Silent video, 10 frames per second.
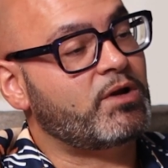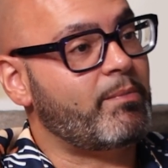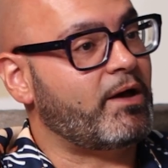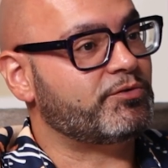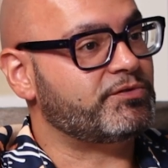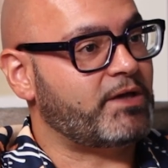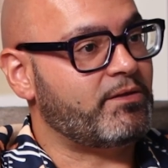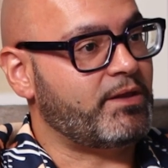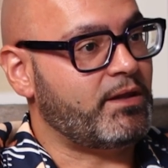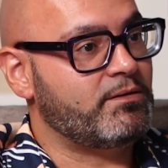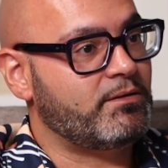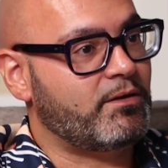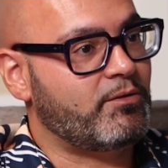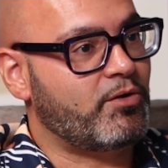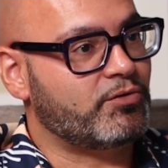Clubhouse was out then.
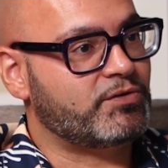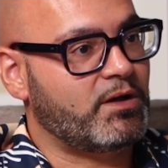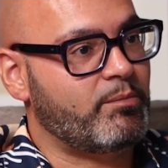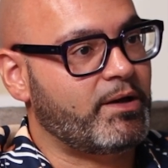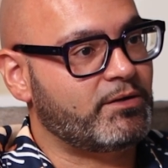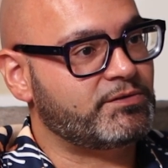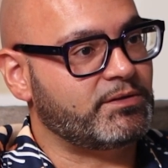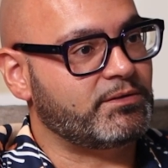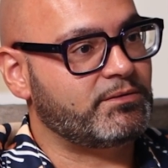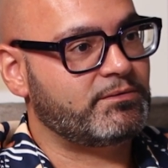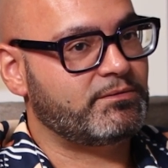I got into Clubhouse and